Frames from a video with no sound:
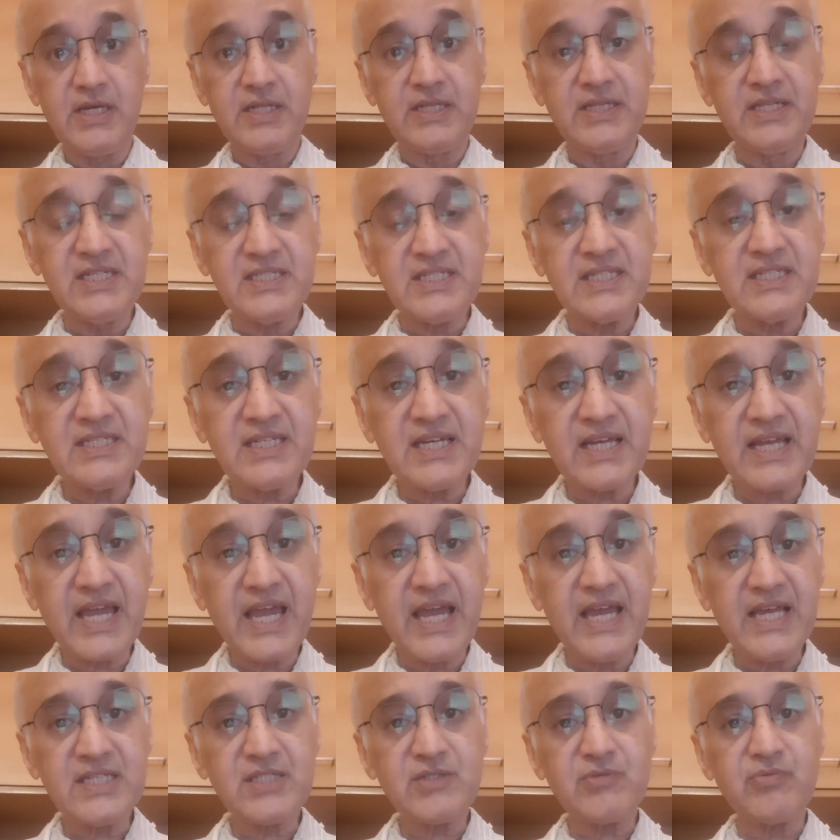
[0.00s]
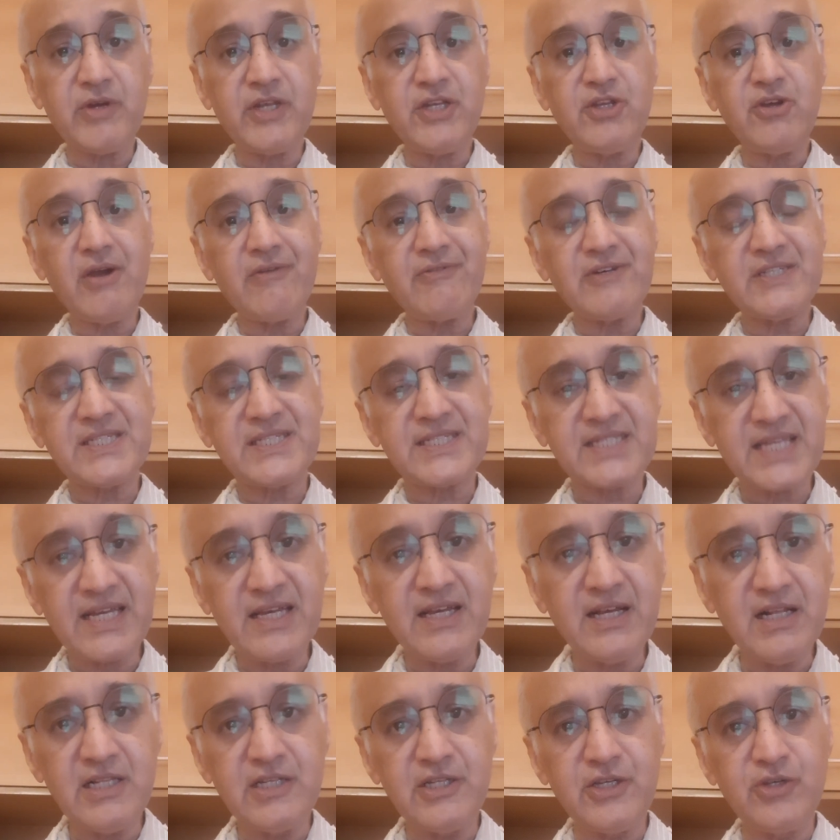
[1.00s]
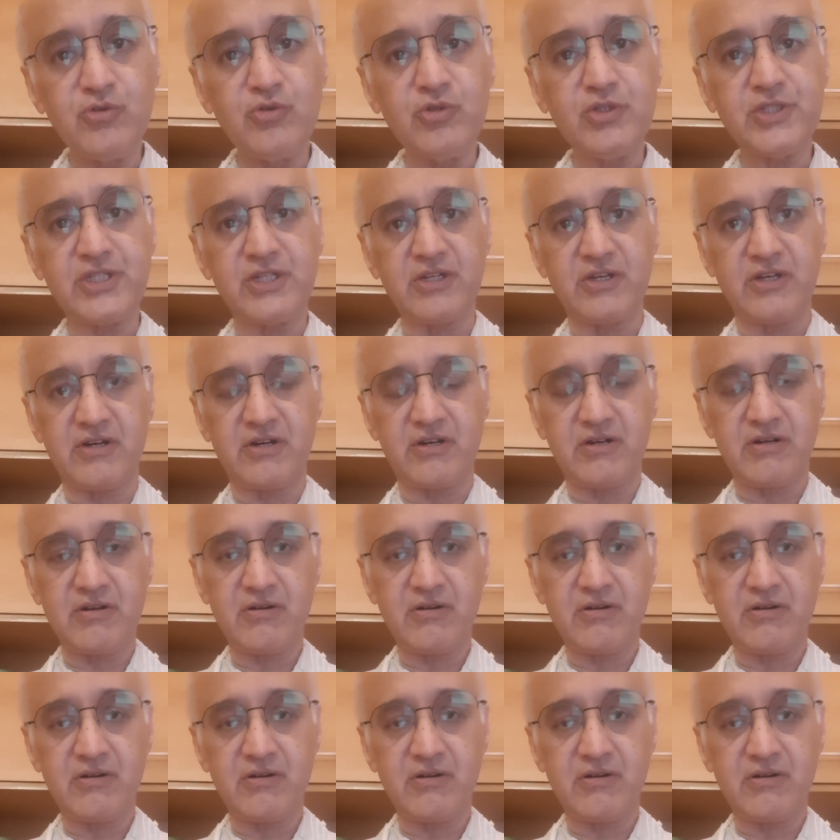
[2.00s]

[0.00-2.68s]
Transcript: This is the case when you have a single user